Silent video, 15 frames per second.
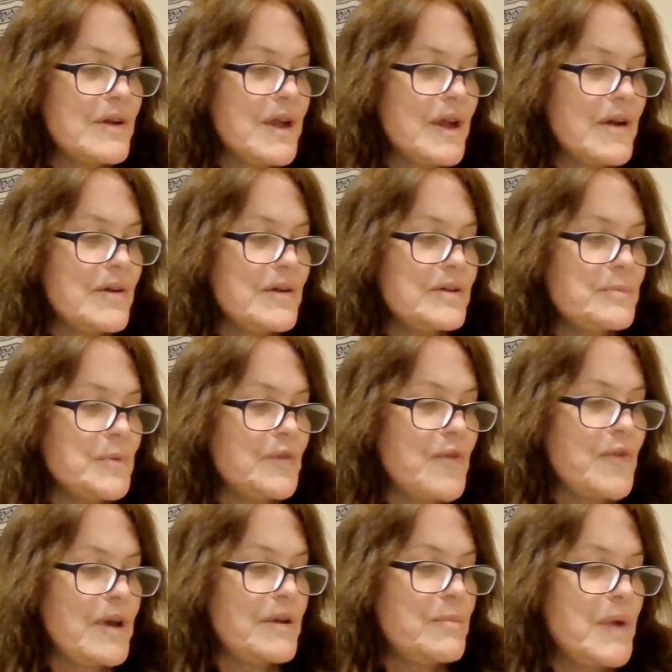care is
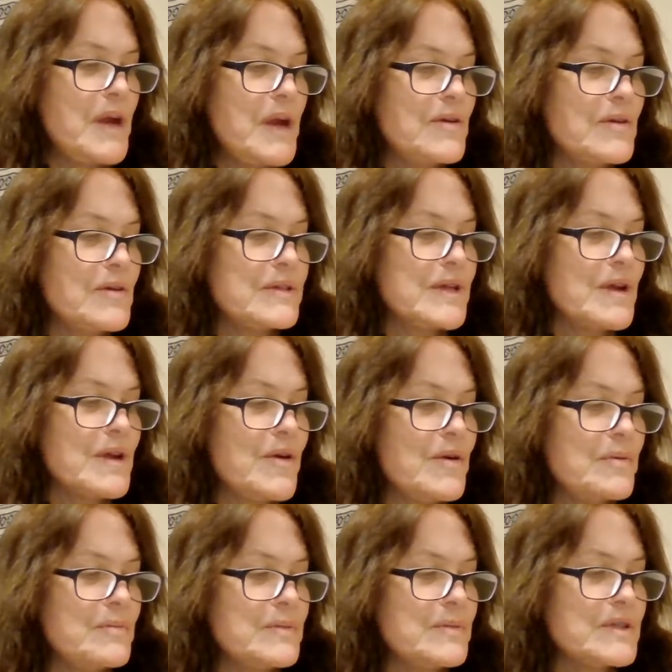provided by nursing
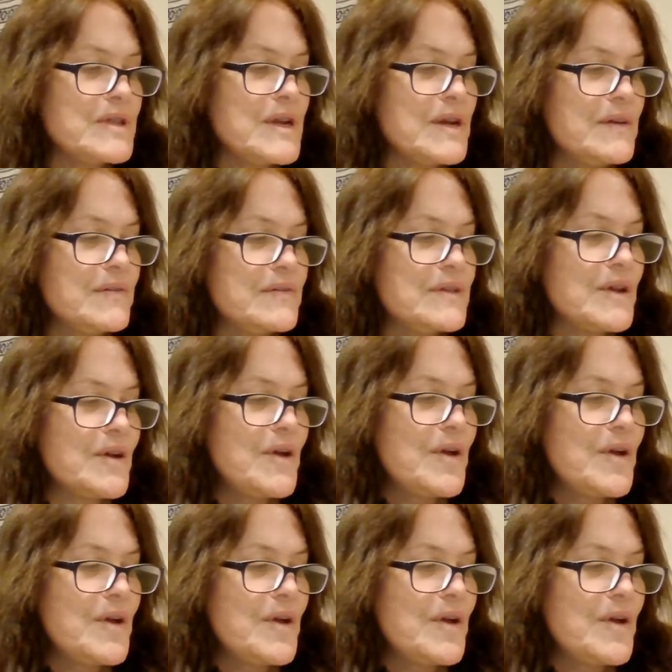homes, SNFs,